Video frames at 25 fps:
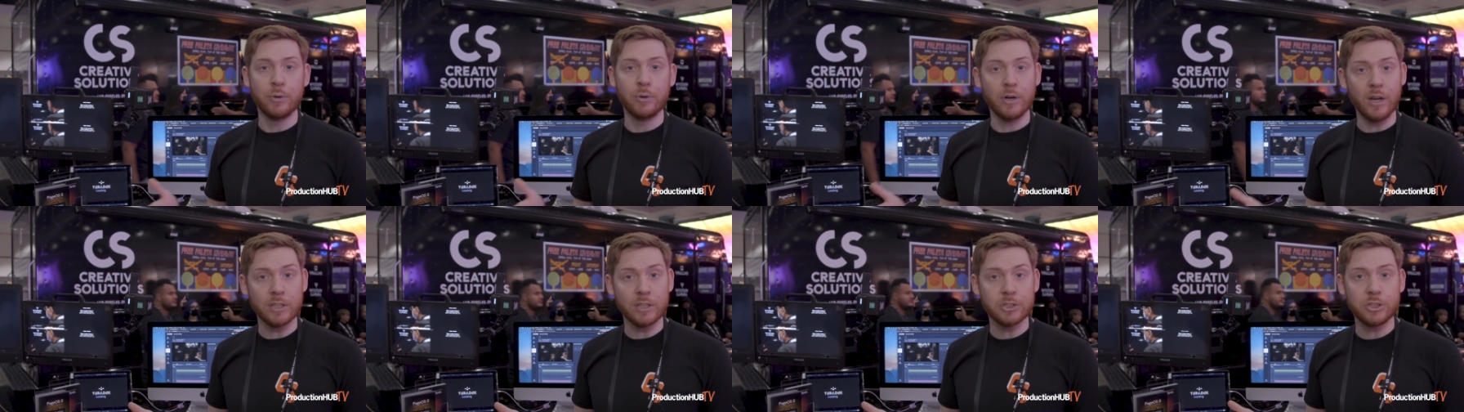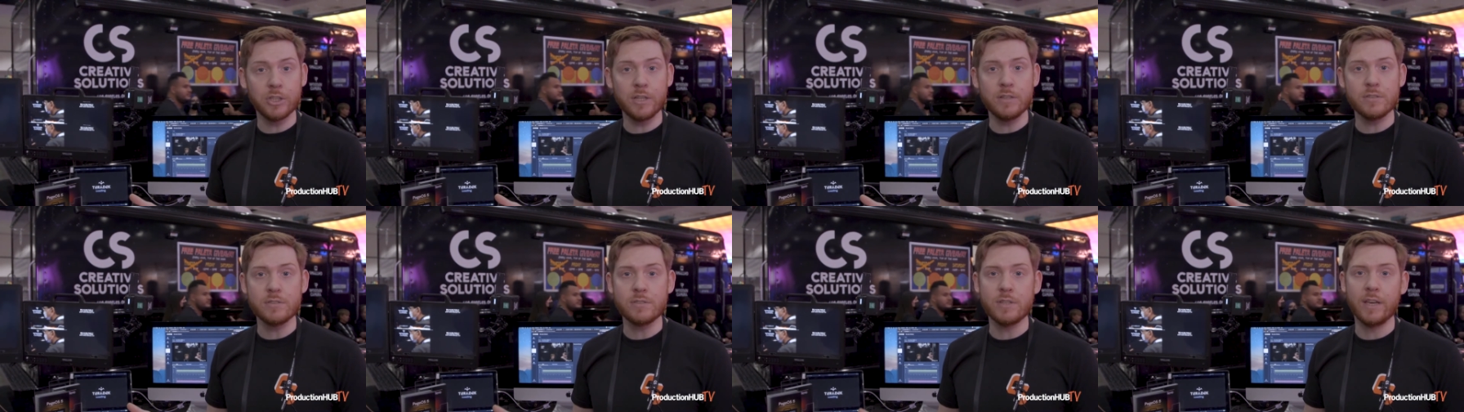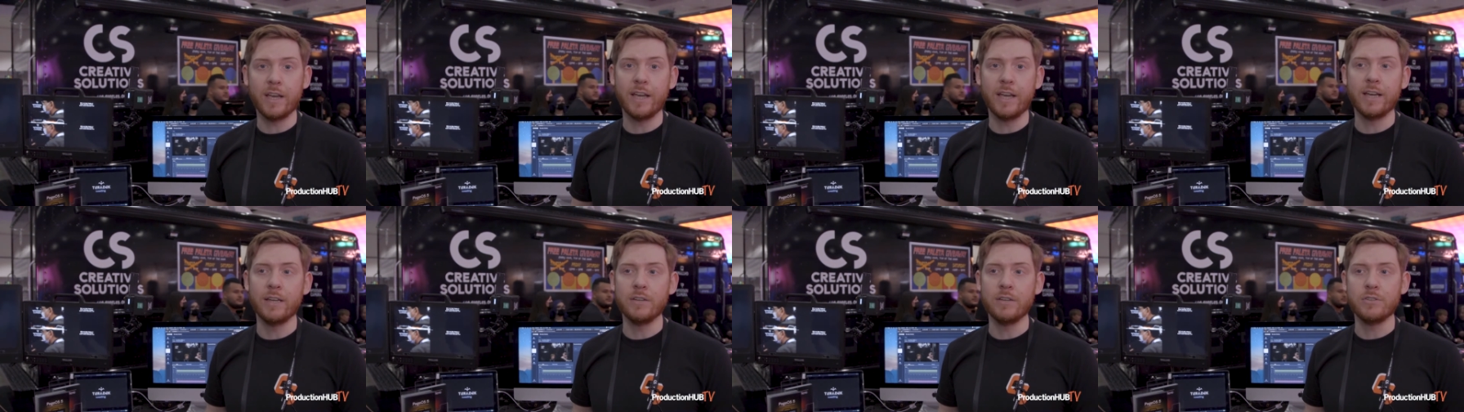
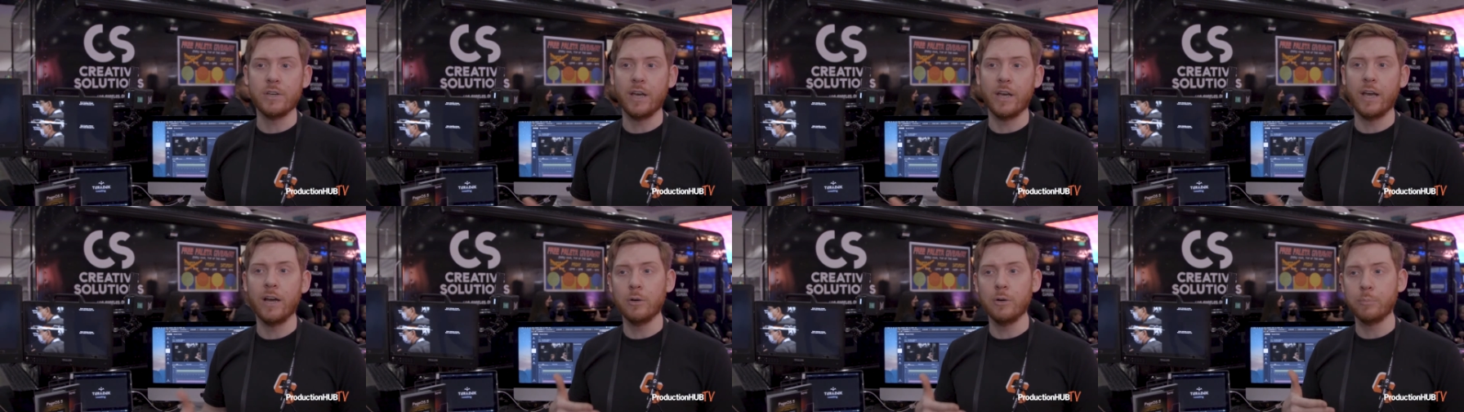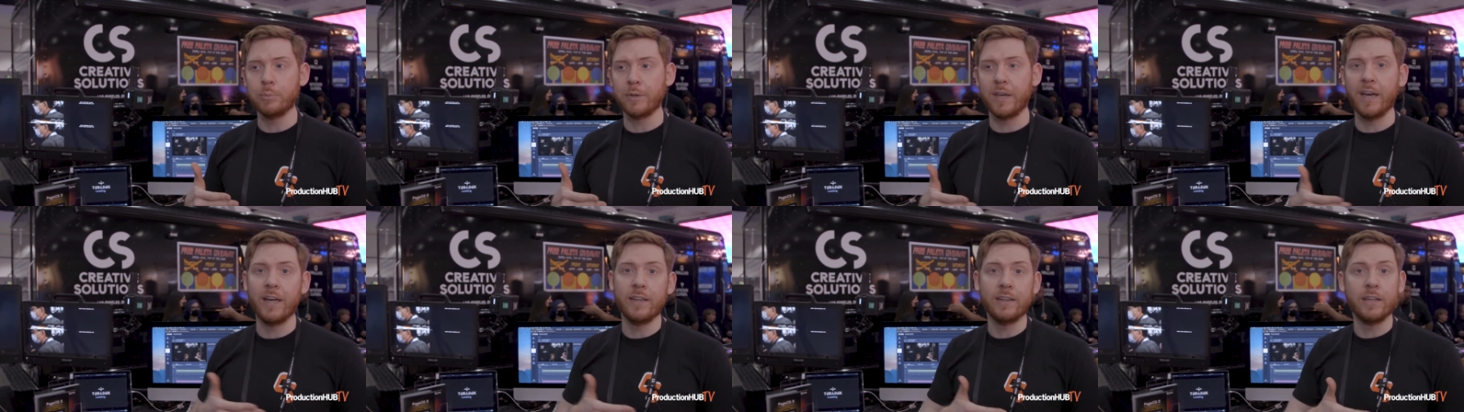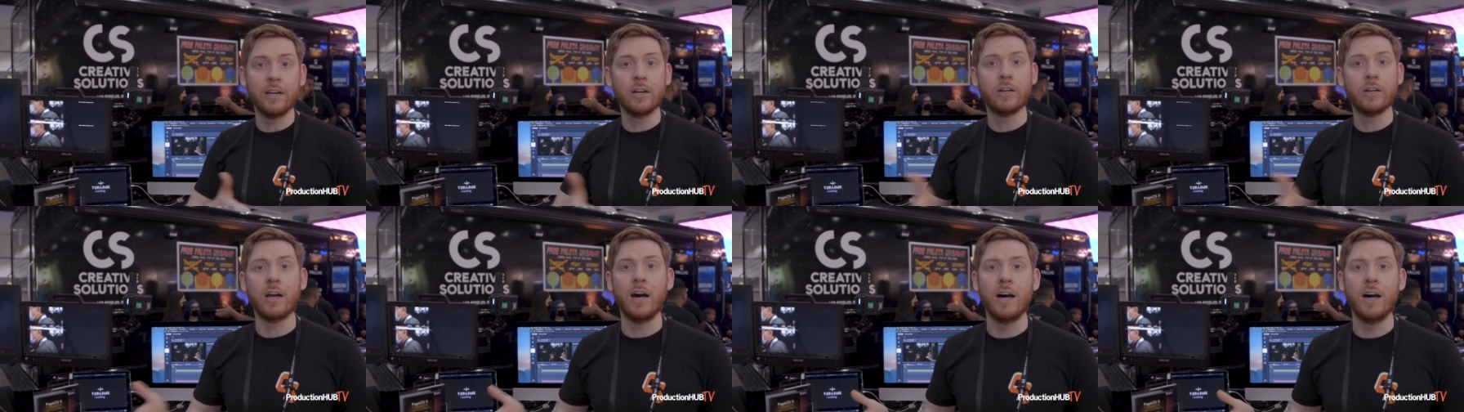productions and to help
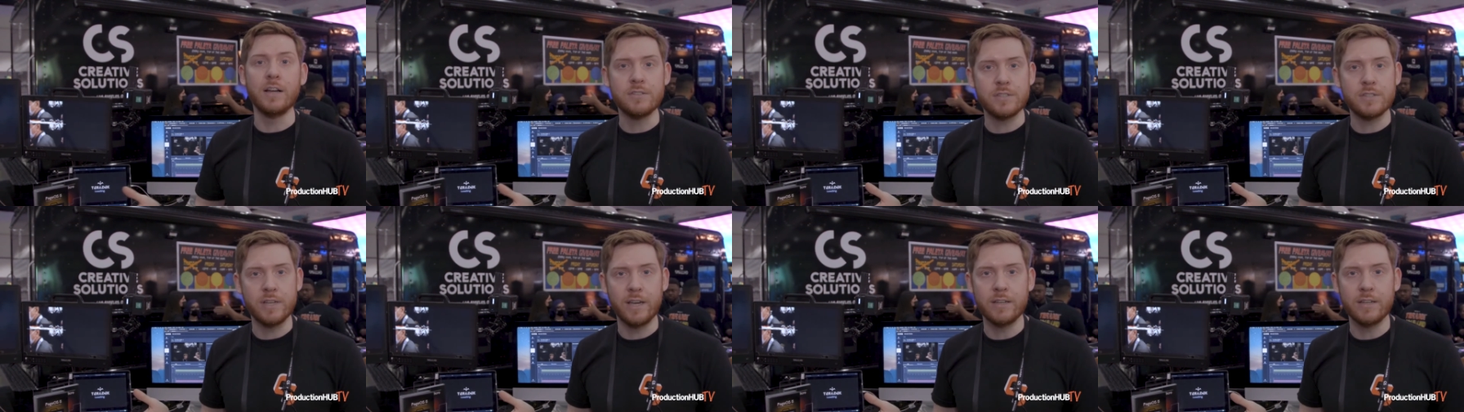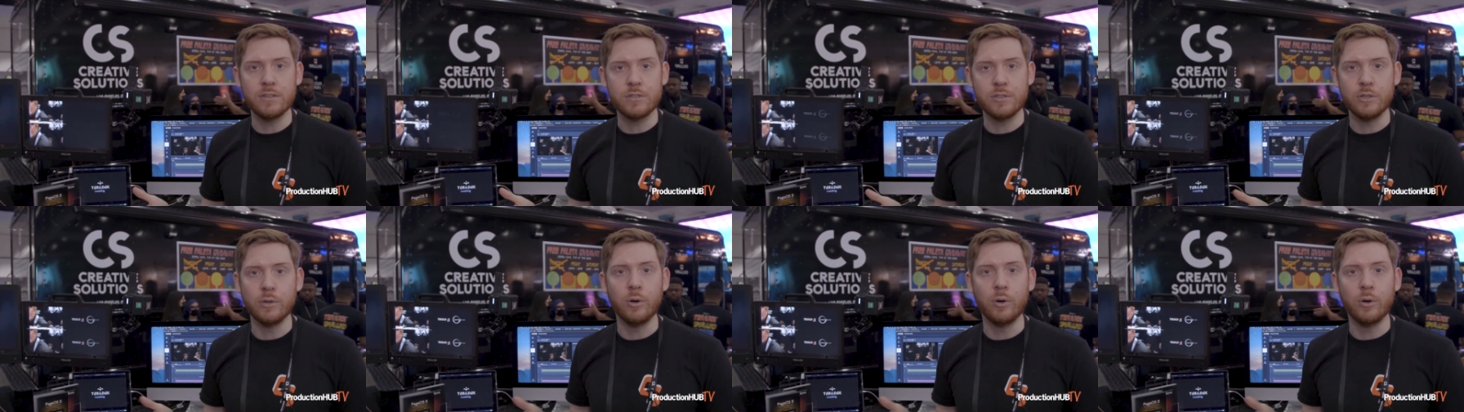get their content